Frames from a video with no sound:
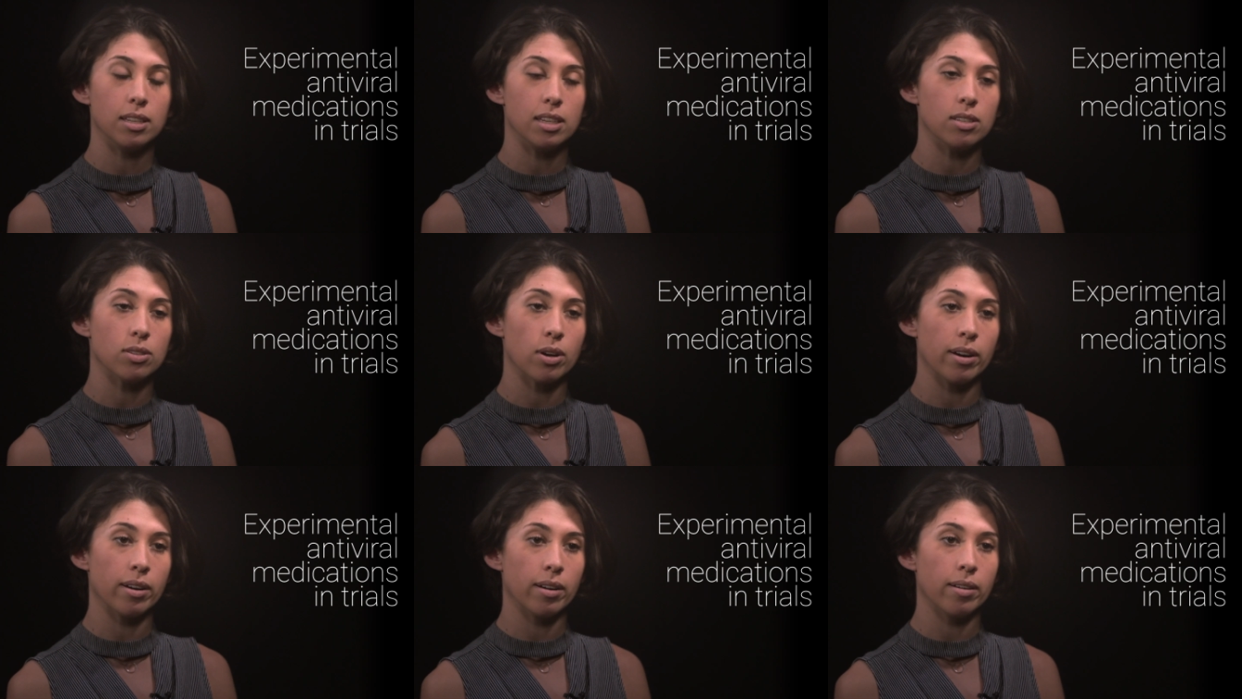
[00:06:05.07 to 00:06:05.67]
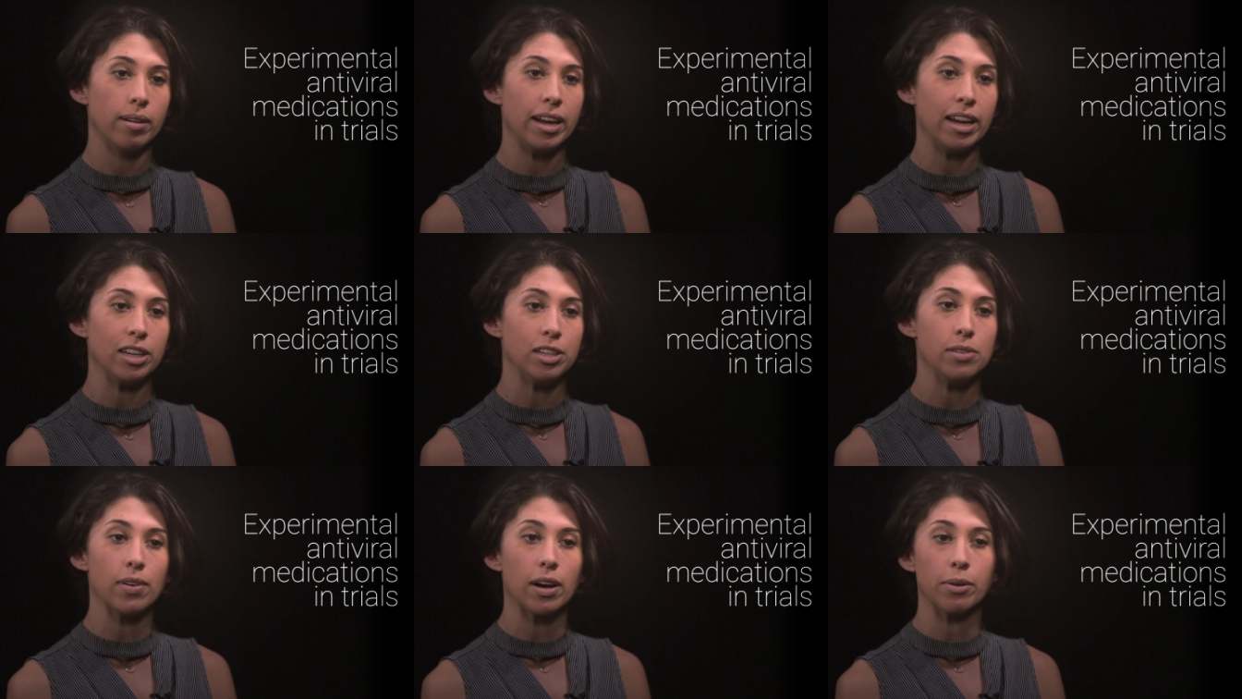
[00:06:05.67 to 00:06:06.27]
These are
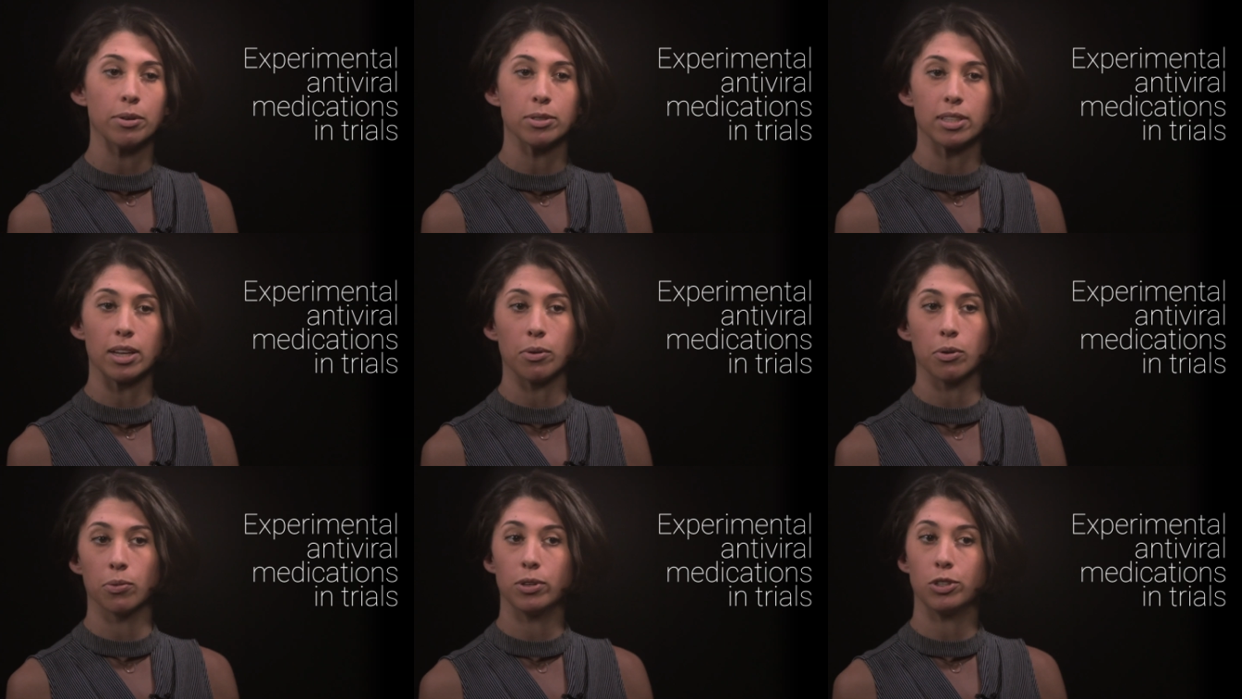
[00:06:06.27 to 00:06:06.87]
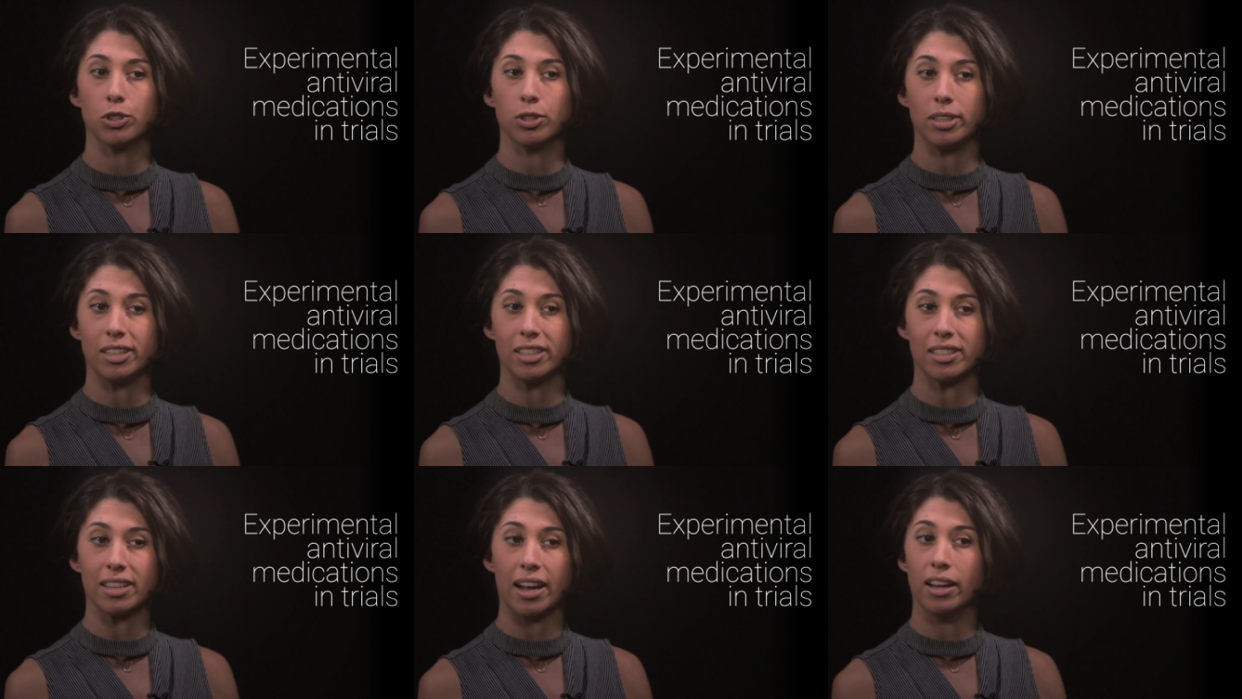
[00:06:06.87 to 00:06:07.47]
antivirals that were originally
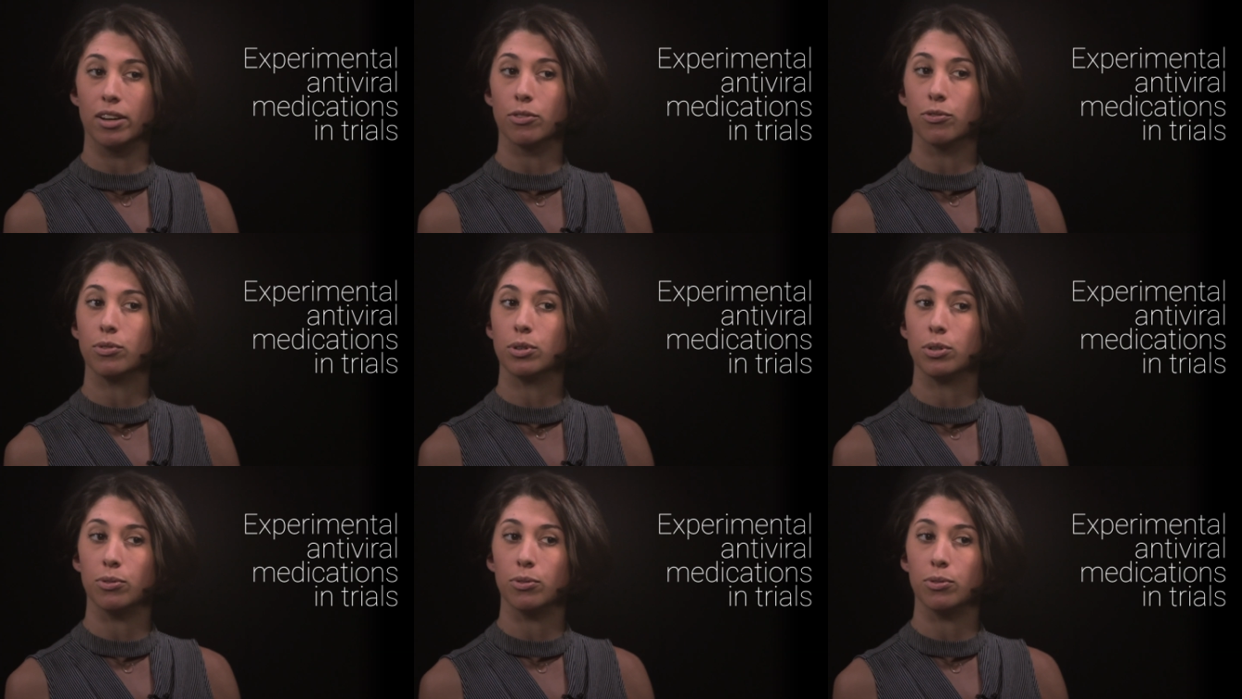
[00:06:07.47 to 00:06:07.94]
designed